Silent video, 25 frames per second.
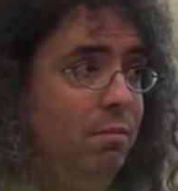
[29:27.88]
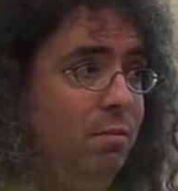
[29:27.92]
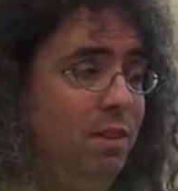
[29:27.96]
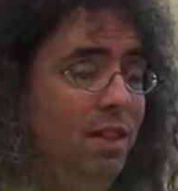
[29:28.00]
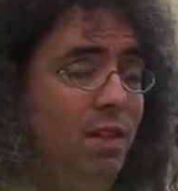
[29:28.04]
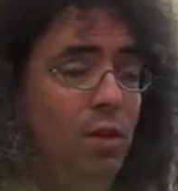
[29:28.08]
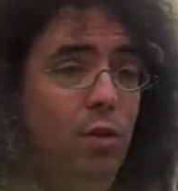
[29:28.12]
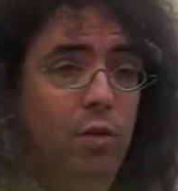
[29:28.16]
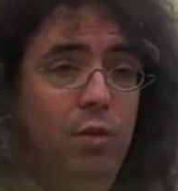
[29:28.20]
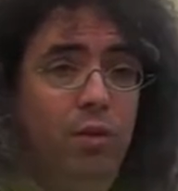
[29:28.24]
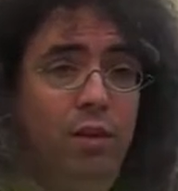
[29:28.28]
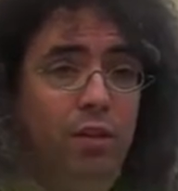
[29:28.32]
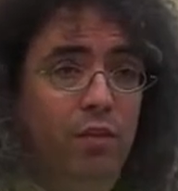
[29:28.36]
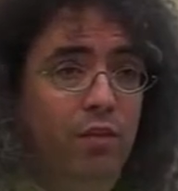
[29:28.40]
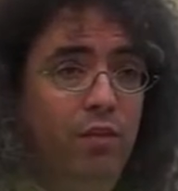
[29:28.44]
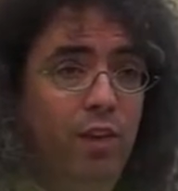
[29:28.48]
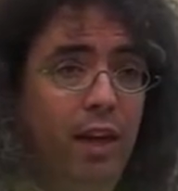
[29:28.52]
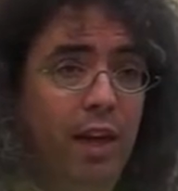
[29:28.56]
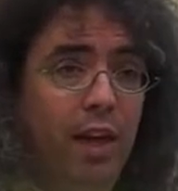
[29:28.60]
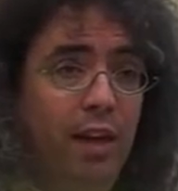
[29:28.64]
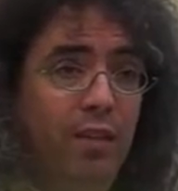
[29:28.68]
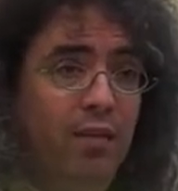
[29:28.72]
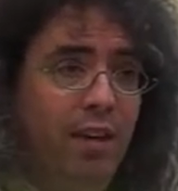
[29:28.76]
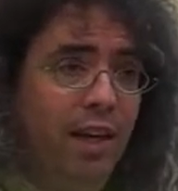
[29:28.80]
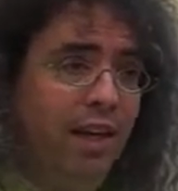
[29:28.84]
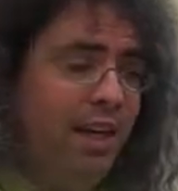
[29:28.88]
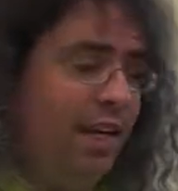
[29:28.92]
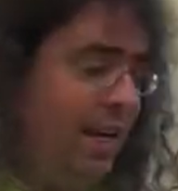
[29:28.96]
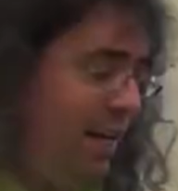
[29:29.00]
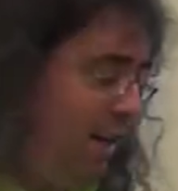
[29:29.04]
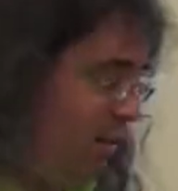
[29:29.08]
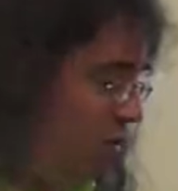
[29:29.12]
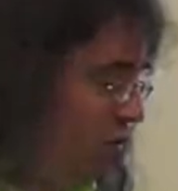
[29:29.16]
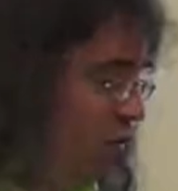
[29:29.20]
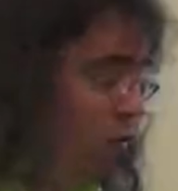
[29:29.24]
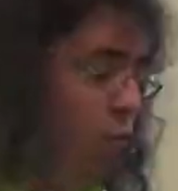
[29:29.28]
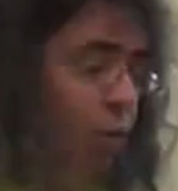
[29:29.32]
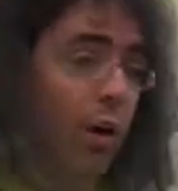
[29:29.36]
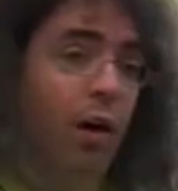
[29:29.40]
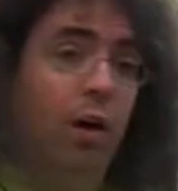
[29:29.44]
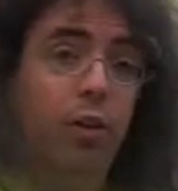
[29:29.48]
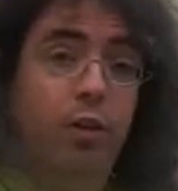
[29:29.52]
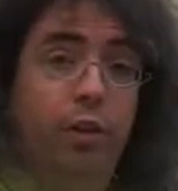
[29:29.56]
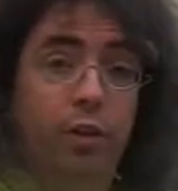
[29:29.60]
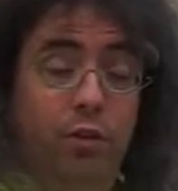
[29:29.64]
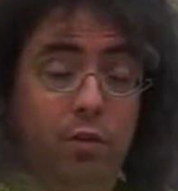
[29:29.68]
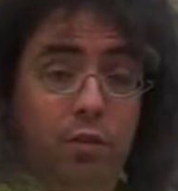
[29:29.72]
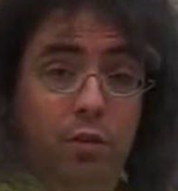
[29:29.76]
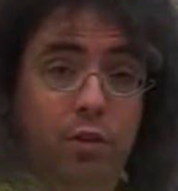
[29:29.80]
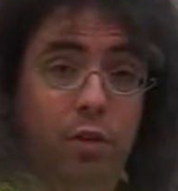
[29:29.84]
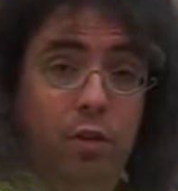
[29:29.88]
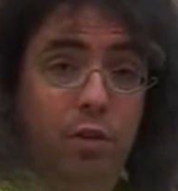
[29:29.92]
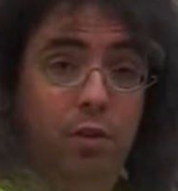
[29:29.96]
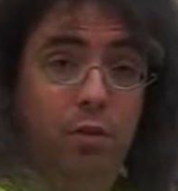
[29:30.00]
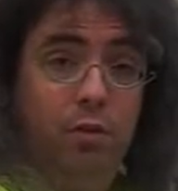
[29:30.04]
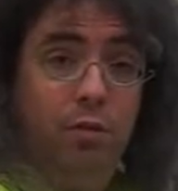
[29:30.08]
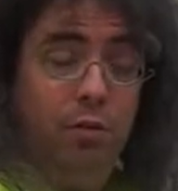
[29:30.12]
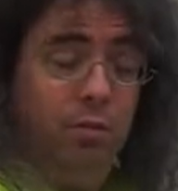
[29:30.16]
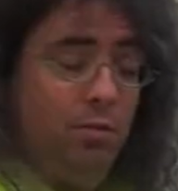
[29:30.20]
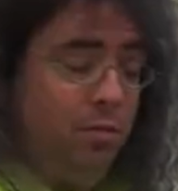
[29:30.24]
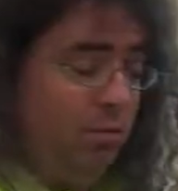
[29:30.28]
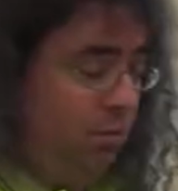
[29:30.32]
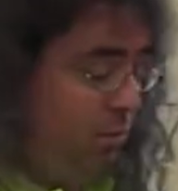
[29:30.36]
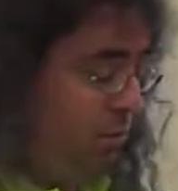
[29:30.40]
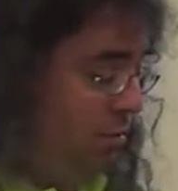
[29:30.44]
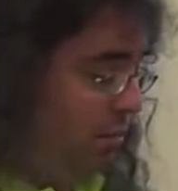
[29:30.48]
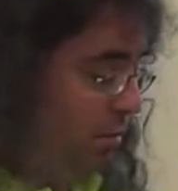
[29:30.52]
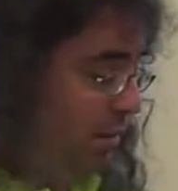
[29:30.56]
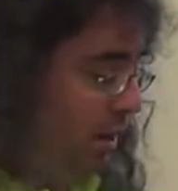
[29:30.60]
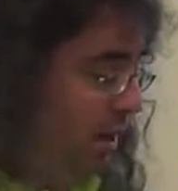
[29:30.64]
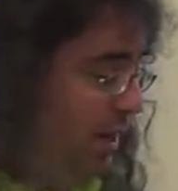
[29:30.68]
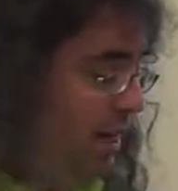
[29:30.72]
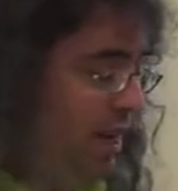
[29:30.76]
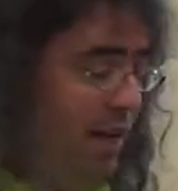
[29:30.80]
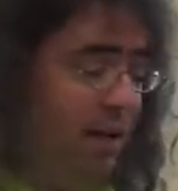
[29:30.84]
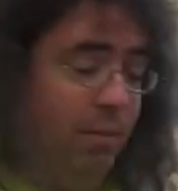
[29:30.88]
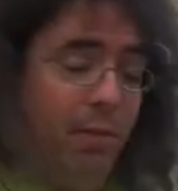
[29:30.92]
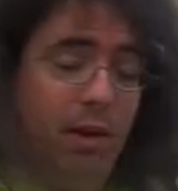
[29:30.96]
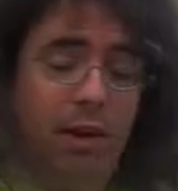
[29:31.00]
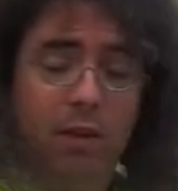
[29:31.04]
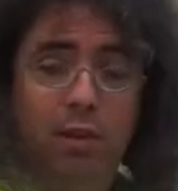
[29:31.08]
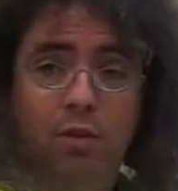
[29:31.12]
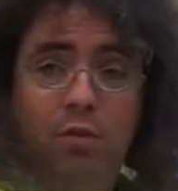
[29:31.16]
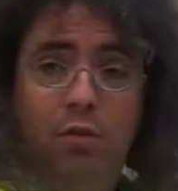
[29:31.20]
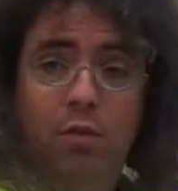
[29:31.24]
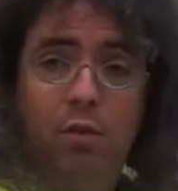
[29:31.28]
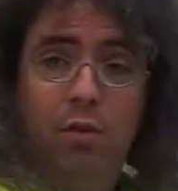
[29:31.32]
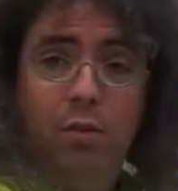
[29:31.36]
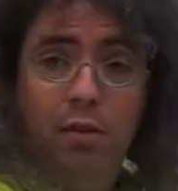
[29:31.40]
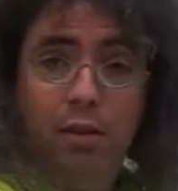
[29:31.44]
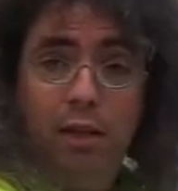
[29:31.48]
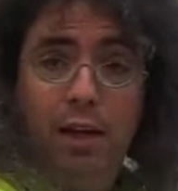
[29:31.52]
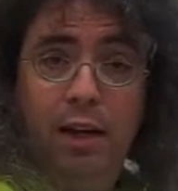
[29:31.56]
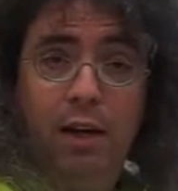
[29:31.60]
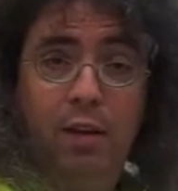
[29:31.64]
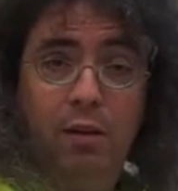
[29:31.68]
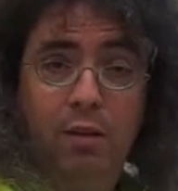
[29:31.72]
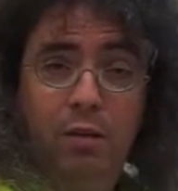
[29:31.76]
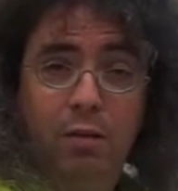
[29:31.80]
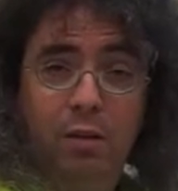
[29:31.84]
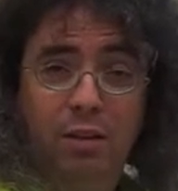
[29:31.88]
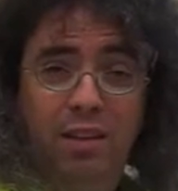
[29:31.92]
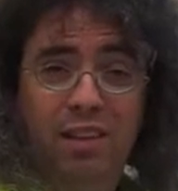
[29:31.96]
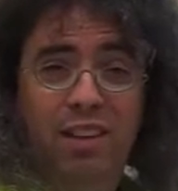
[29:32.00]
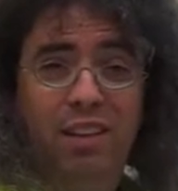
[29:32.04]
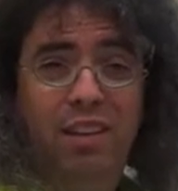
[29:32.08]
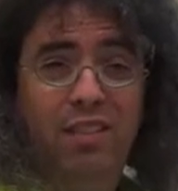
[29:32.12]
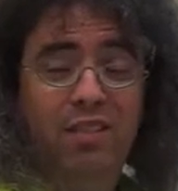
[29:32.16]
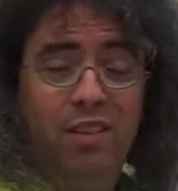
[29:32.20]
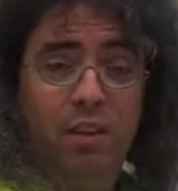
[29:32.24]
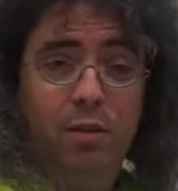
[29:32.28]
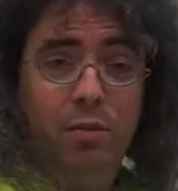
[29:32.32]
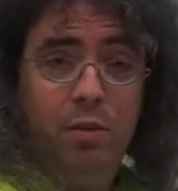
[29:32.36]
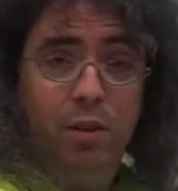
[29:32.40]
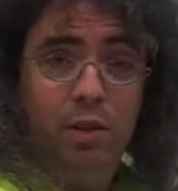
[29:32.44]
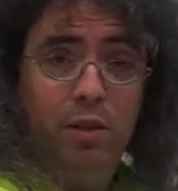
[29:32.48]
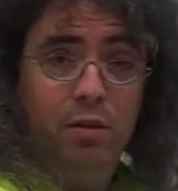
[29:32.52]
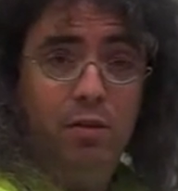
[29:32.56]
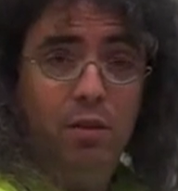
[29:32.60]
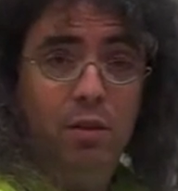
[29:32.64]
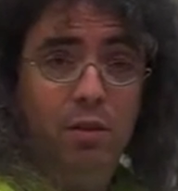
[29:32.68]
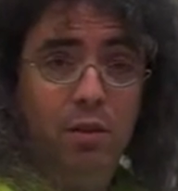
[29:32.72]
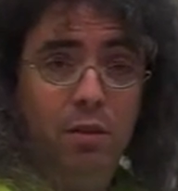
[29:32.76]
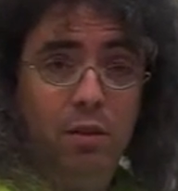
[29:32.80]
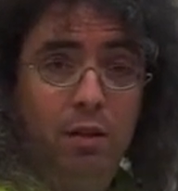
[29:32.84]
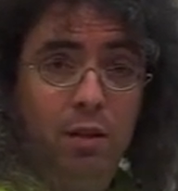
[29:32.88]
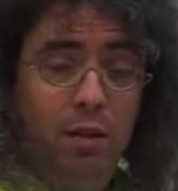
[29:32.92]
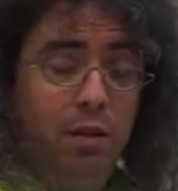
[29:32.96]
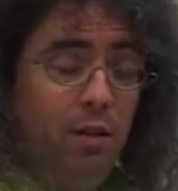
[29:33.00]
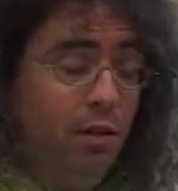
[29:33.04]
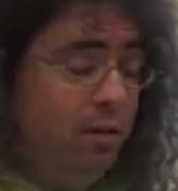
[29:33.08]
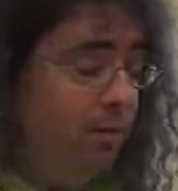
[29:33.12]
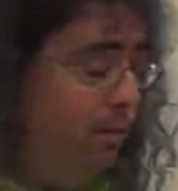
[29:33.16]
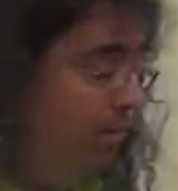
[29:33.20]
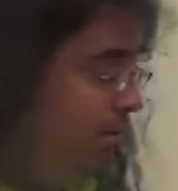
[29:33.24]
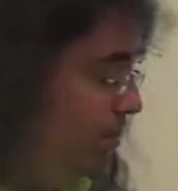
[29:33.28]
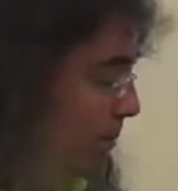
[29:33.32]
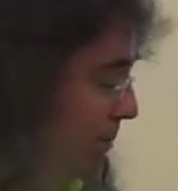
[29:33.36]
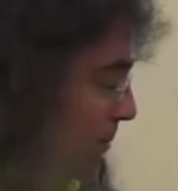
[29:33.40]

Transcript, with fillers: it only fades. I can't swell this note. I can't make this note louder unless I re-articulate it.